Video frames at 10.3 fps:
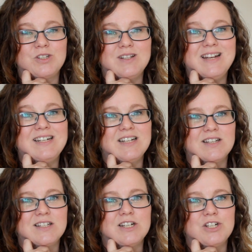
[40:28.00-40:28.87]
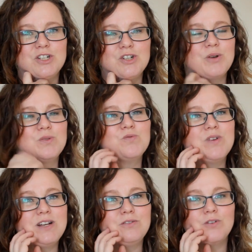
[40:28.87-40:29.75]
knitting and stitching show. It was
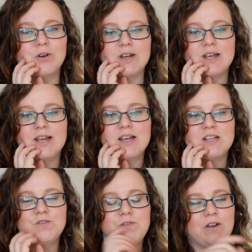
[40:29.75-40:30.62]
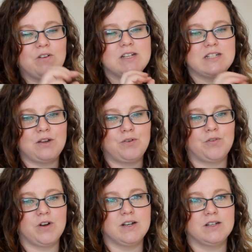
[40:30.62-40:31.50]
really fun. It's very
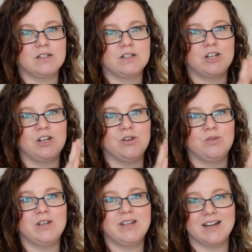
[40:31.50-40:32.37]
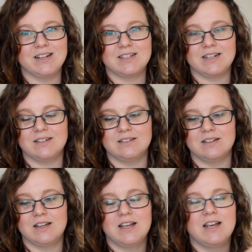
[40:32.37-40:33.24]
different to
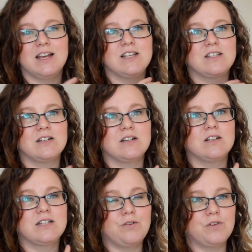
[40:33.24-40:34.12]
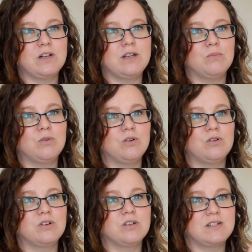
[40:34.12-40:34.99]
Yarndale. It's definitely
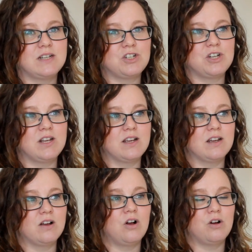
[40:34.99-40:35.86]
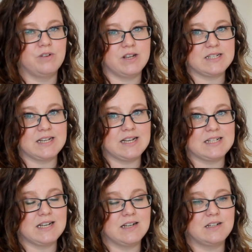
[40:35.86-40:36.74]
more stitching
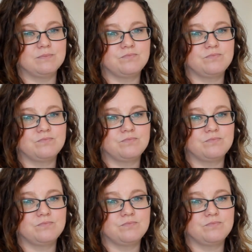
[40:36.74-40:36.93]
orientated